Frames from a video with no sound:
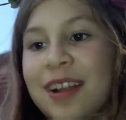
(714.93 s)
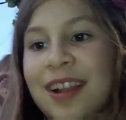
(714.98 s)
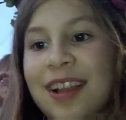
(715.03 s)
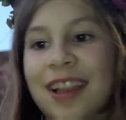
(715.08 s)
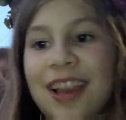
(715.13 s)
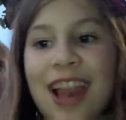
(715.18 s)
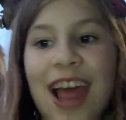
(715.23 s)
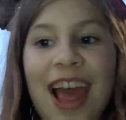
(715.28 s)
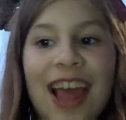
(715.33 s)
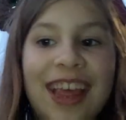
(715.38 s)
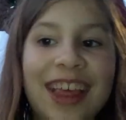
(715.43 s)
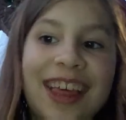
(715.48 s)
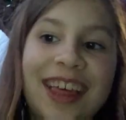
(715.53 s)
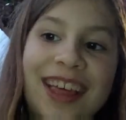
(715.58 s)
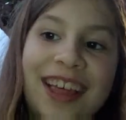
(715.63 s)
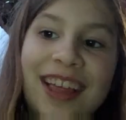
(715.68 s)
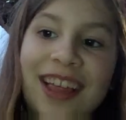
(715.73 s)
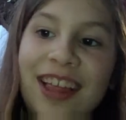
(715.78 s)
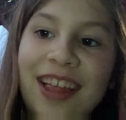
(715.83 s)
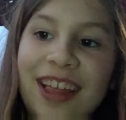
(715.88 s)

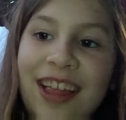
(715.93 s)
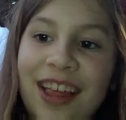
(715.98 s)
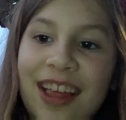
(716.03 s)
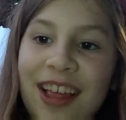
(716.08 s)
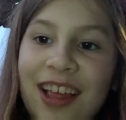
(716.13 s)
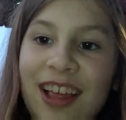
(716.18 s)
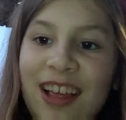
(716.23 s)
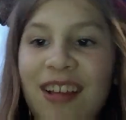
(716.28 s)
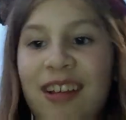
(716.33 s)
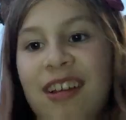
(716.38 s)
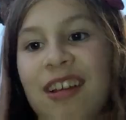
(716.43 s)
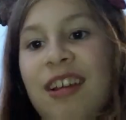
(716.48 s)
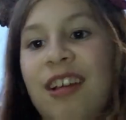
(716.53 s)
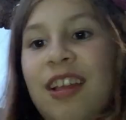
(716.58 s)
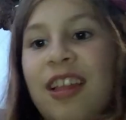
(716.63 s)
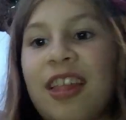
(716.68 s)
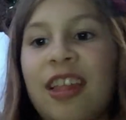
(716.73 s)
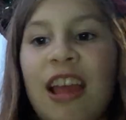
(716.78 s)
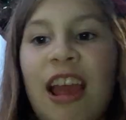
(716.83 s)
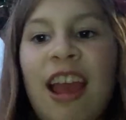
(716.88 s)
like
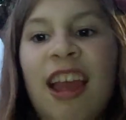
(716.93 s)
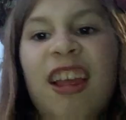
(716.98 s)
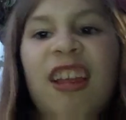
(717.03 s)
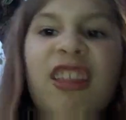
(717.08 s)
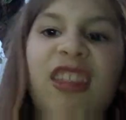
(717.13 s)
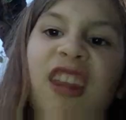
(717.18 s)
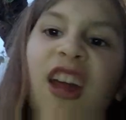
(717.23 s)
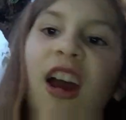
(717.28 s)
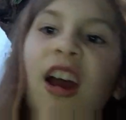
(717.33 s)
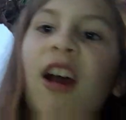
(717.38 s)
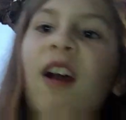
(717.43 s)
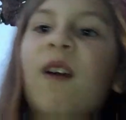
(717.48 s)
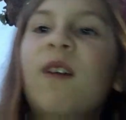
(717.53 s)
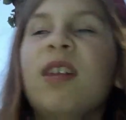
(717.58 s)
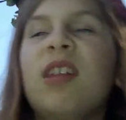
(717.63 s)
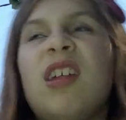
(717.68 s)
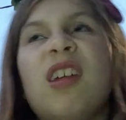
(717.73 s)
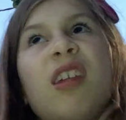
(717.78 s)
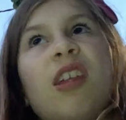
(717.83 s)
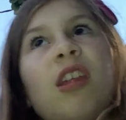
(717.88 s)
saying no,
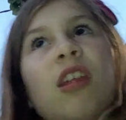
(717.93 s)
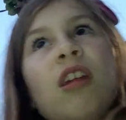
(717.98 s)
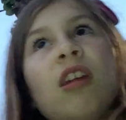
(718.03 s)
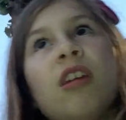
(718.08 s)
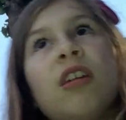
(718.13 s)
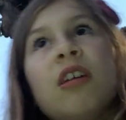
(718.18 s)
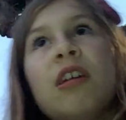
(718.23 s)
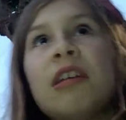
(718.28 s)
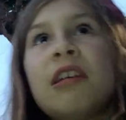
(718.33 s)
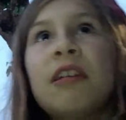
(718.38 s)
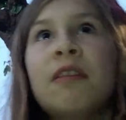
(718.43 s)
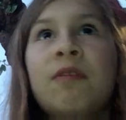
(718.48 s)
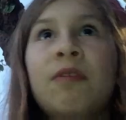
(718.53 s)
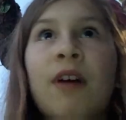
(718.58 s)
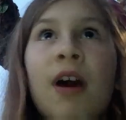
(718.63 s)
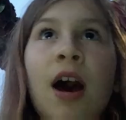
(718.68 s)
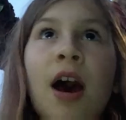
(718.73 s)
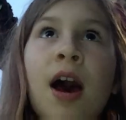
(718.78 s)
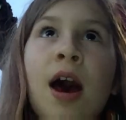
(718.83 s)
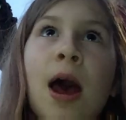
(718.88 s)
she's a good
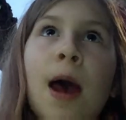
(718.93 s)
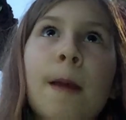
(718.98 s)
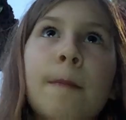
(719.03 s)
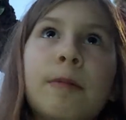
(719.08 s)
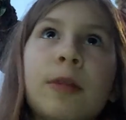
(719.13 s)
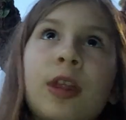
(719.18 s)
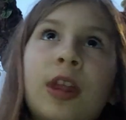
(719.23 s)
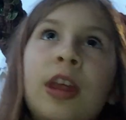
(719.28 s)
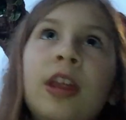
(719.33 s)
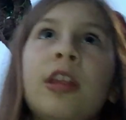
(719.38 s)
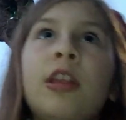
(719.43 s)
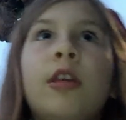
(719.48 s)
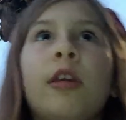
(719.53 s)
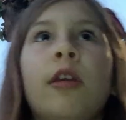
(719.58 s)
vop, she's